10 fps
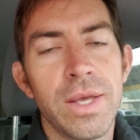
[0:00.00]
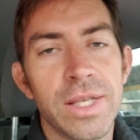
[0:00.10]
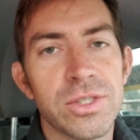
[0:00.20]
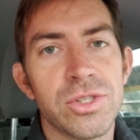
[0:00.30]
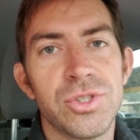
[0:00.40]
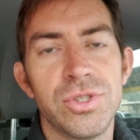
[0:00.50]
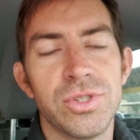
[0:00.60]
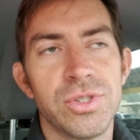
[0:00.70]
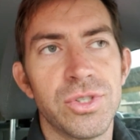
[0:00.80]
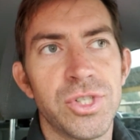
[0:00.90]
It's a
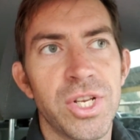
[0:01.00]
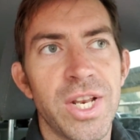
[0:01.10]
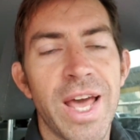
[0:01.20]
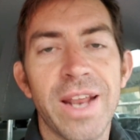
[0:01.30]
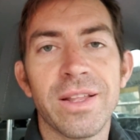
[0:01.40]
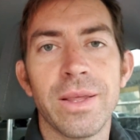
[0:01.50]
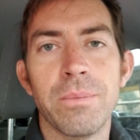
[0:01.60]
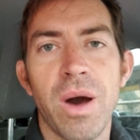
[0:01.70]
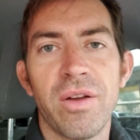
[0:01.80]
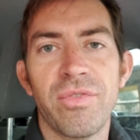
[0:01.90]
genetically
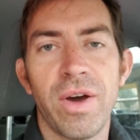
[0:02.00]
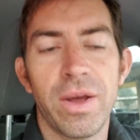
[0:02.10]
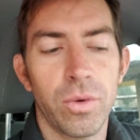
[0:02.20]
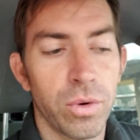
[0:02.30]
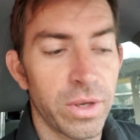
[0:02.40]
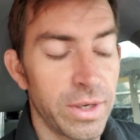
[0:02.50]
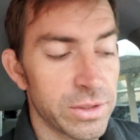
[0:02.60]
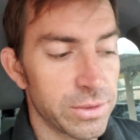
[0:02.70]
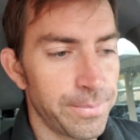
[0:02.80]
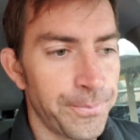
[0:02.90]
modified
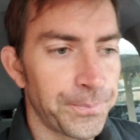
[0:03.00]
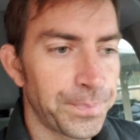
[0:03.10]
organism.